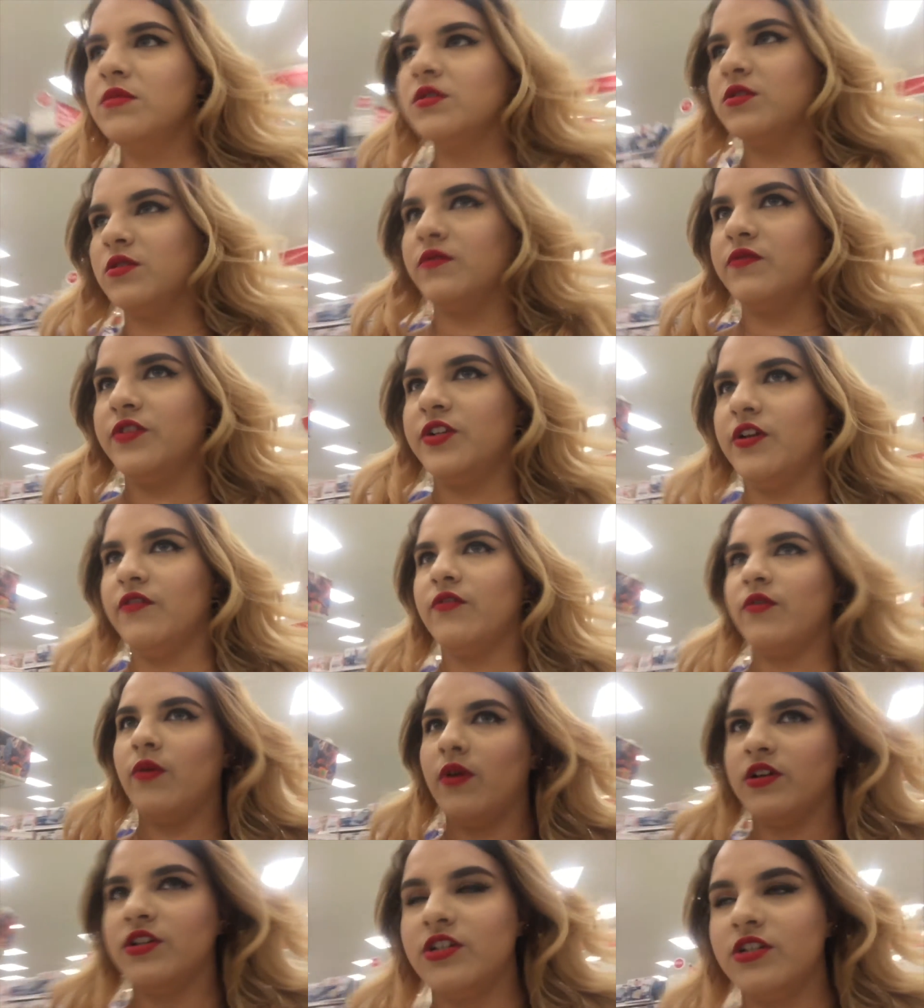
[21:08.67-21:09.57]
So if she
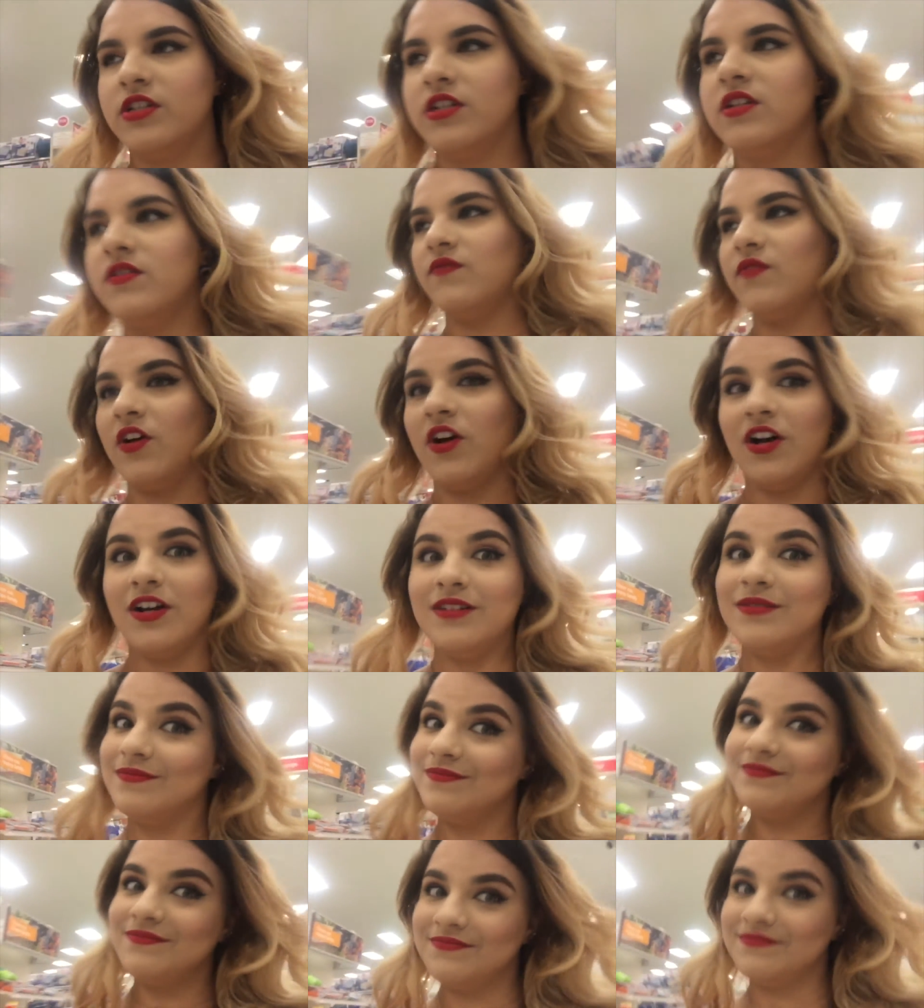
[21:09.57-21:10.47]
ever watches this vlog,
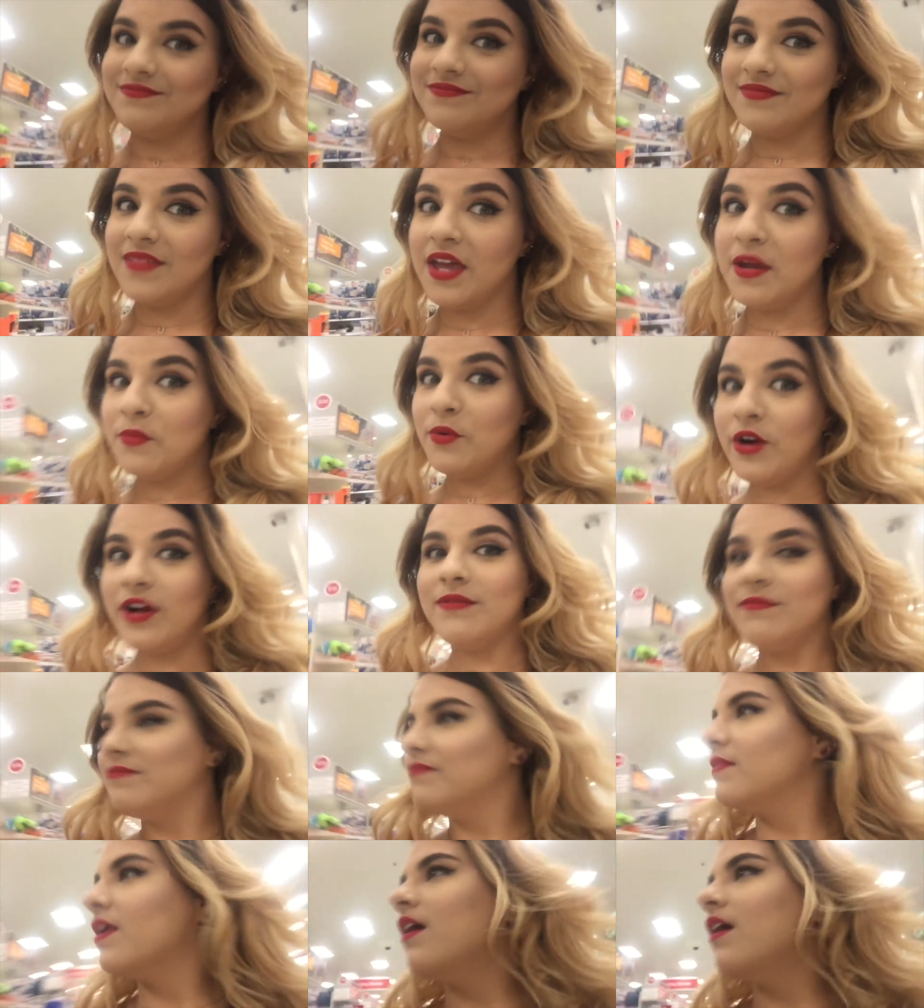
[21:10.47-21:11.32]
hey Brit.